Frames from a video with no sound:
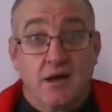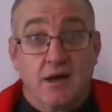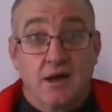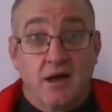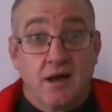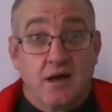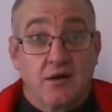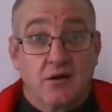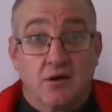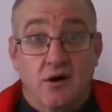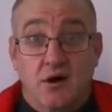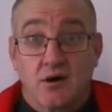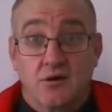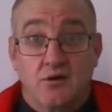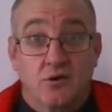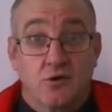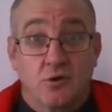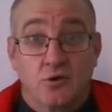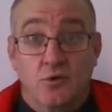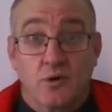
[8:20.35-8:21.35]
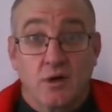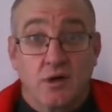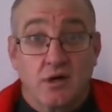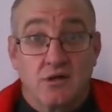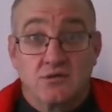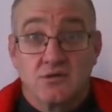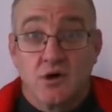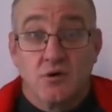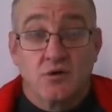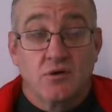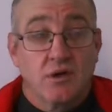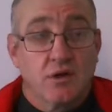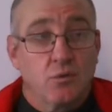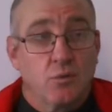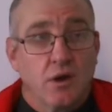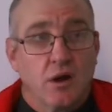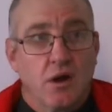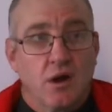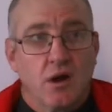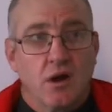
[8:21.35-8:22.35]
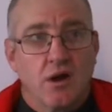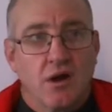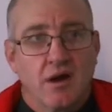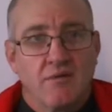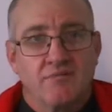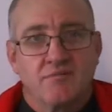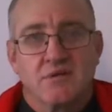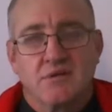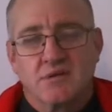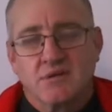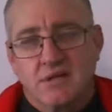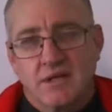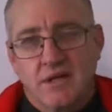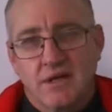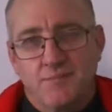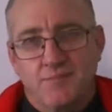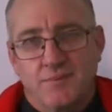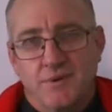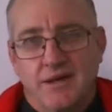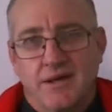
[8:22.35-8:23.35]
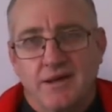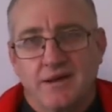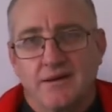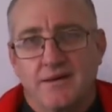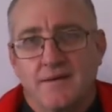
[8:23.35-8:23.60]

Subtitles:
a God who is holy. We are loved deeply